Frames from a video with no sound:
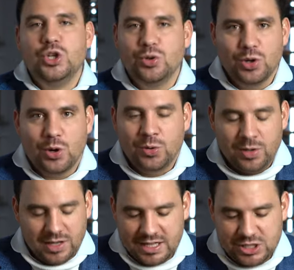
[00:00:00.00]
you know
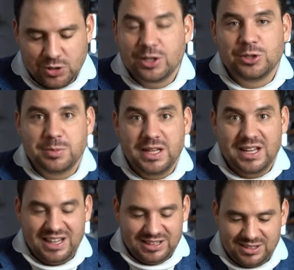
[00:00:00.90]
it's going to be a
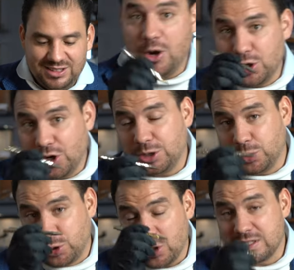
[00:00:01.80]
hit. Are you going
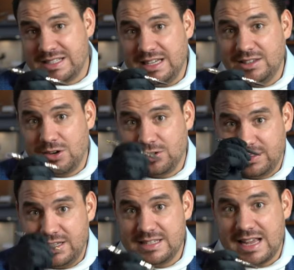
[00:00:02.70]
to consider
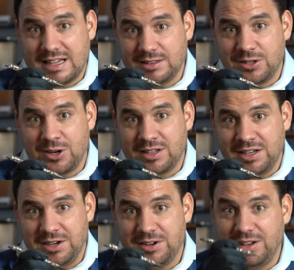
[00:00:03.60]
this Ecridor
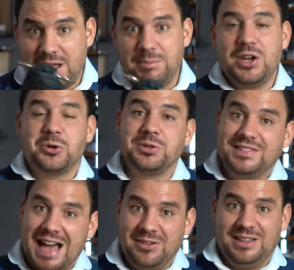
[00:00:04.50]
here? Let me know
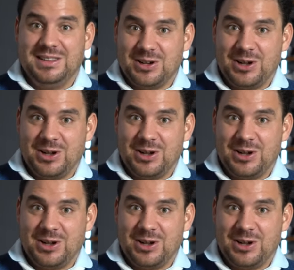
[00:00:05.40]
down in the